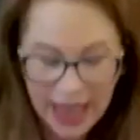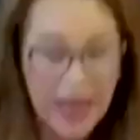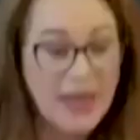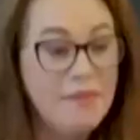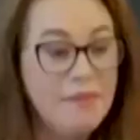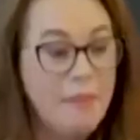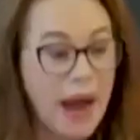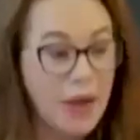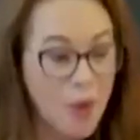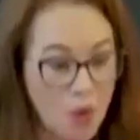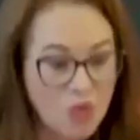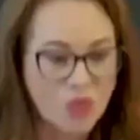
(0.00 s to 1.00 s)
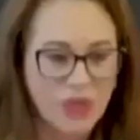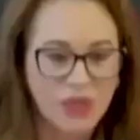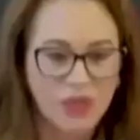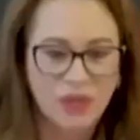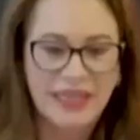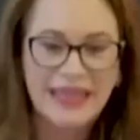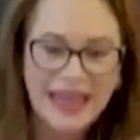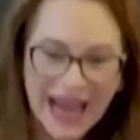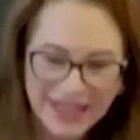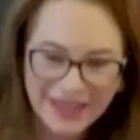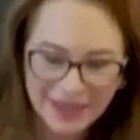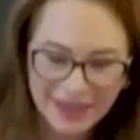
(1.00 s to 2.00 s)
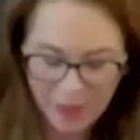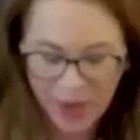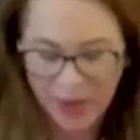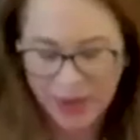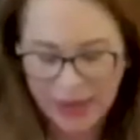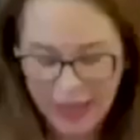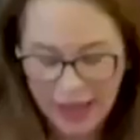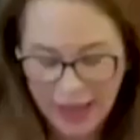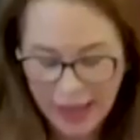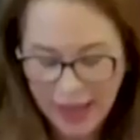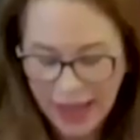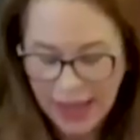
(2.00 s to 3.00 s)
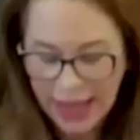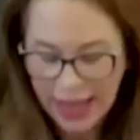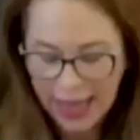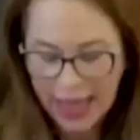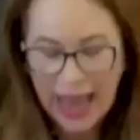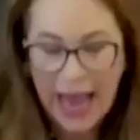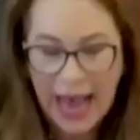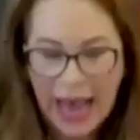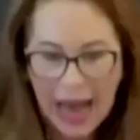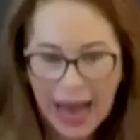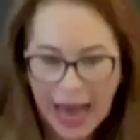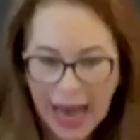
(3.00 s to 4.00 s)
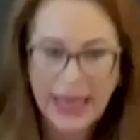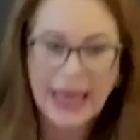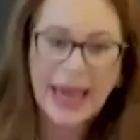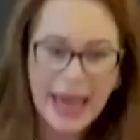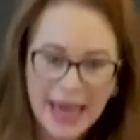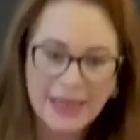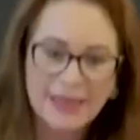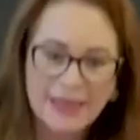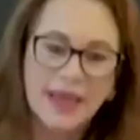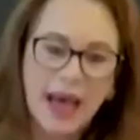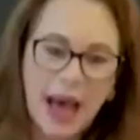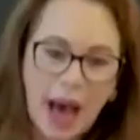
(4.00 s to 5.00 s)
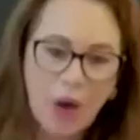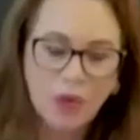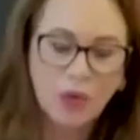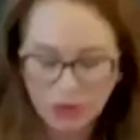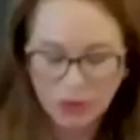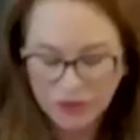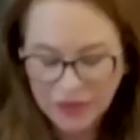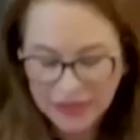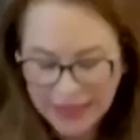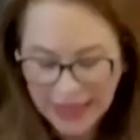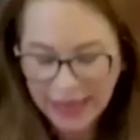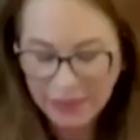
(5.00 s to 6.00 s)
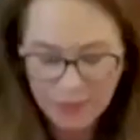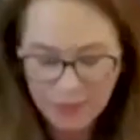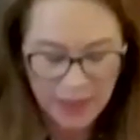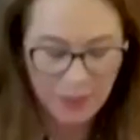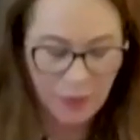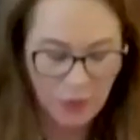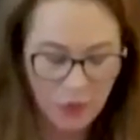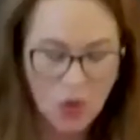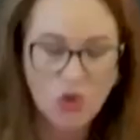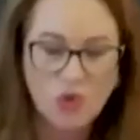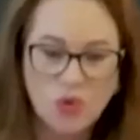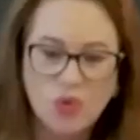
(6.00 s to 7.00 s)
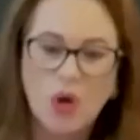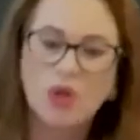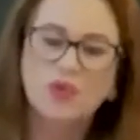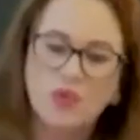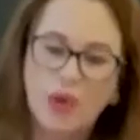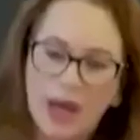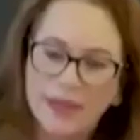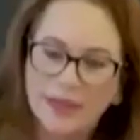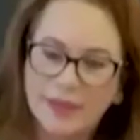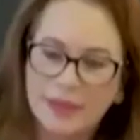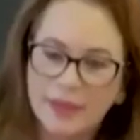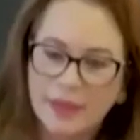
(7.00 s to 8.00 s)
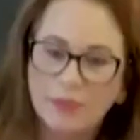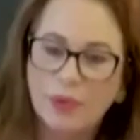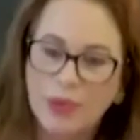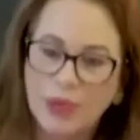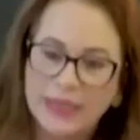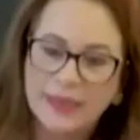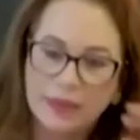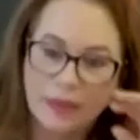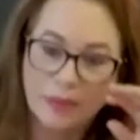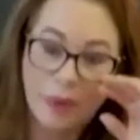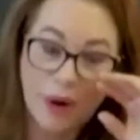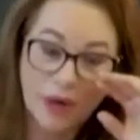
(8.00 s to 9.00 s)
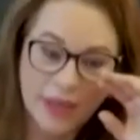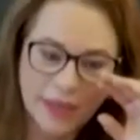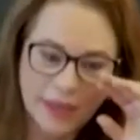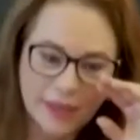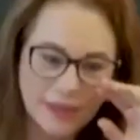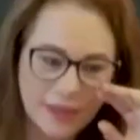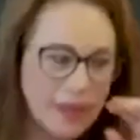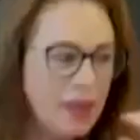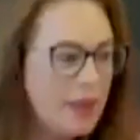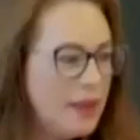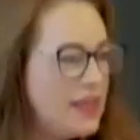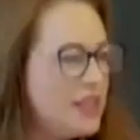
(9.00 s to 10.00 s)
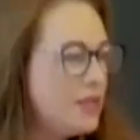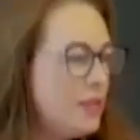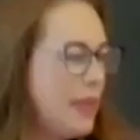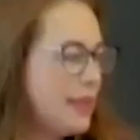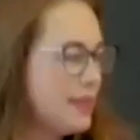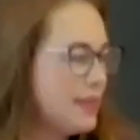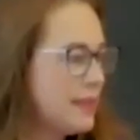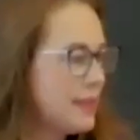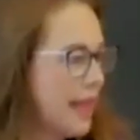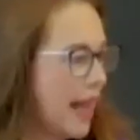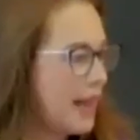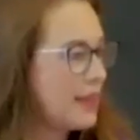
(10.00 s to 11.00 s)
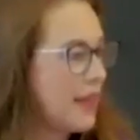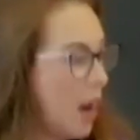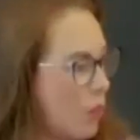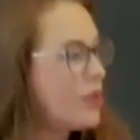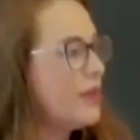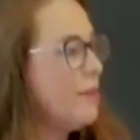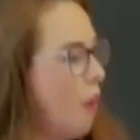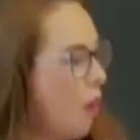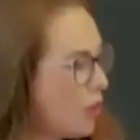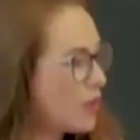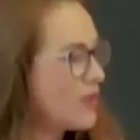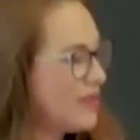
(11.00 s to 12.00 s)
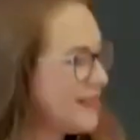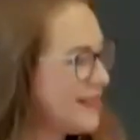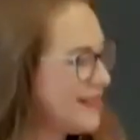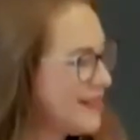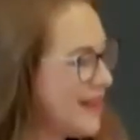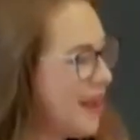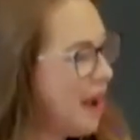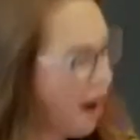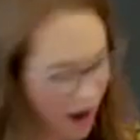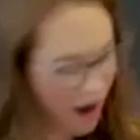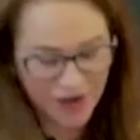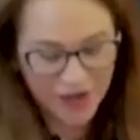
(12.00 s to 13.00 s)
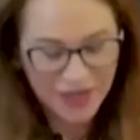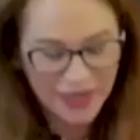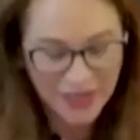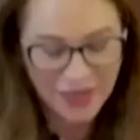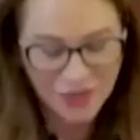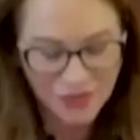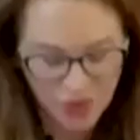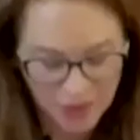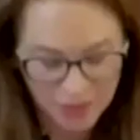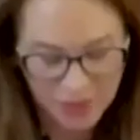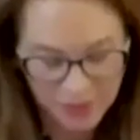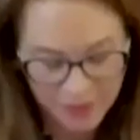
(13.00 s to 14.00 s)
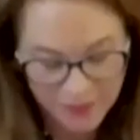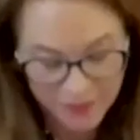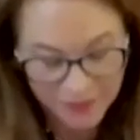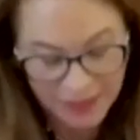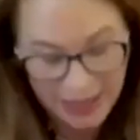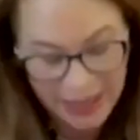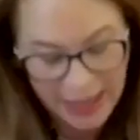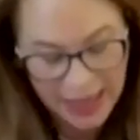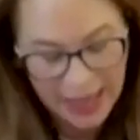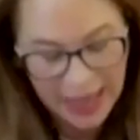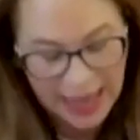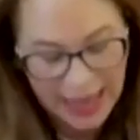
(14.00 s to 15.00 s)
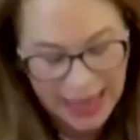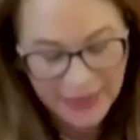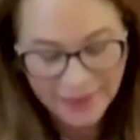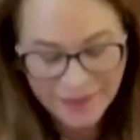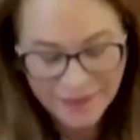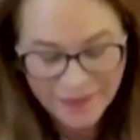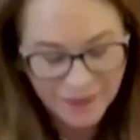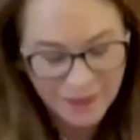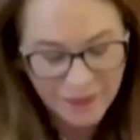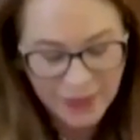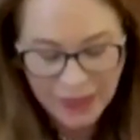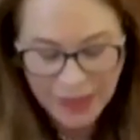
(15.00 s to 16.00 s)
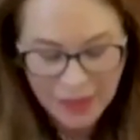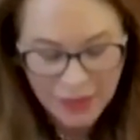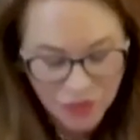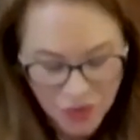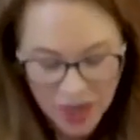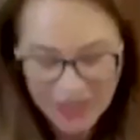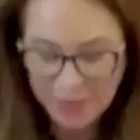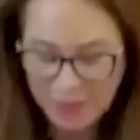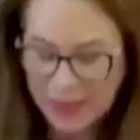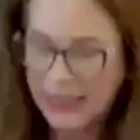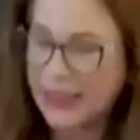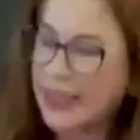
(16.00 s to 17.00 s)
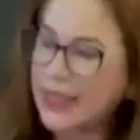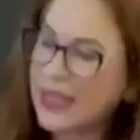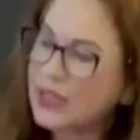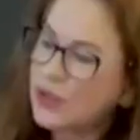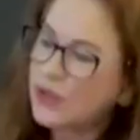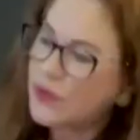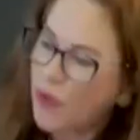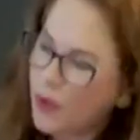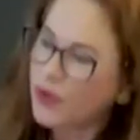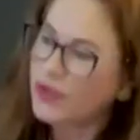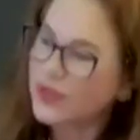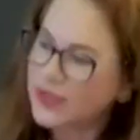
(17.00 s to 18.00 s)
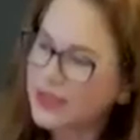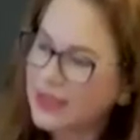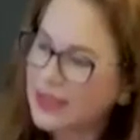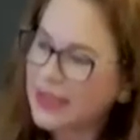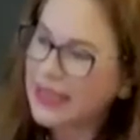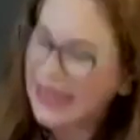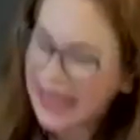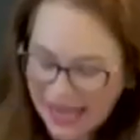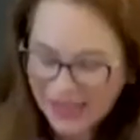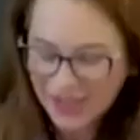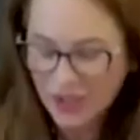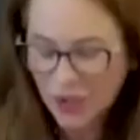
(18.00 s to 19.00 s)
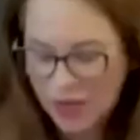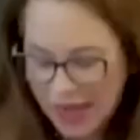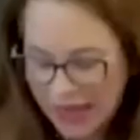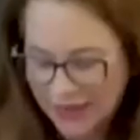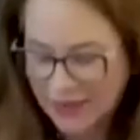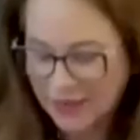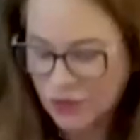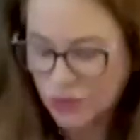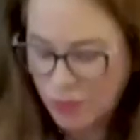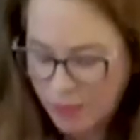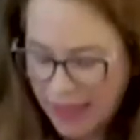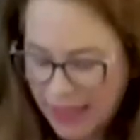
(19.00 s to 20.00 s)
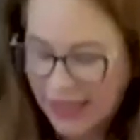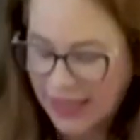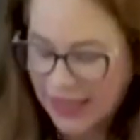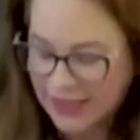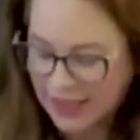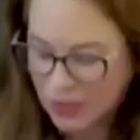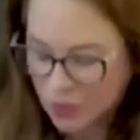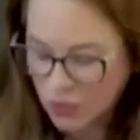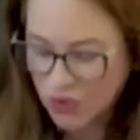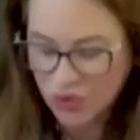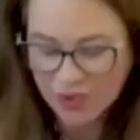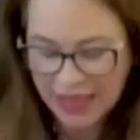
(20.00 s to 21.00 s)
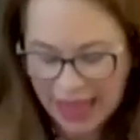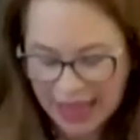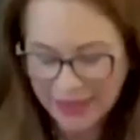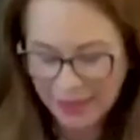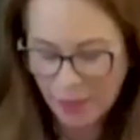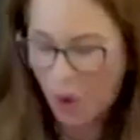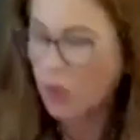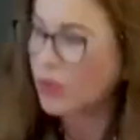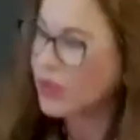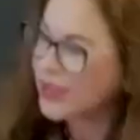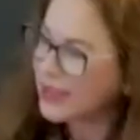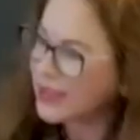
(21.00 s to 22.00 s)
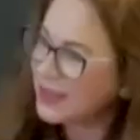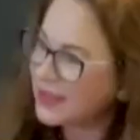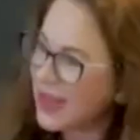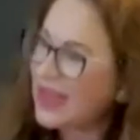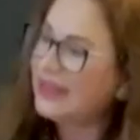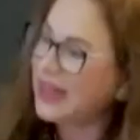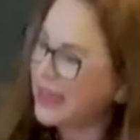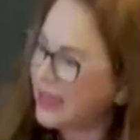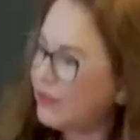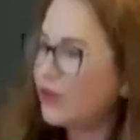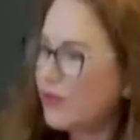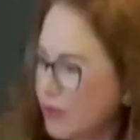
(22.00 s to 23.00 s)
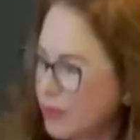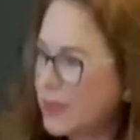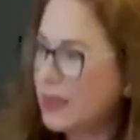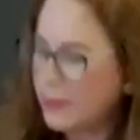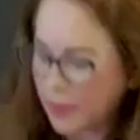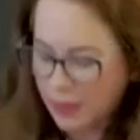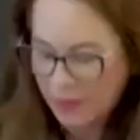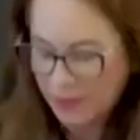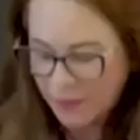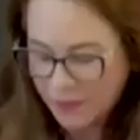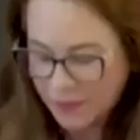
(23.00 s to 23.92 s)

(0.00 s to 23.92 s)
And in my own region, in Latin America, 8 out of 10 people do not trust political parties. This means that our democracies are in trouble. And trust building is, of course, it is connected to making institutions and democracies deliver for people.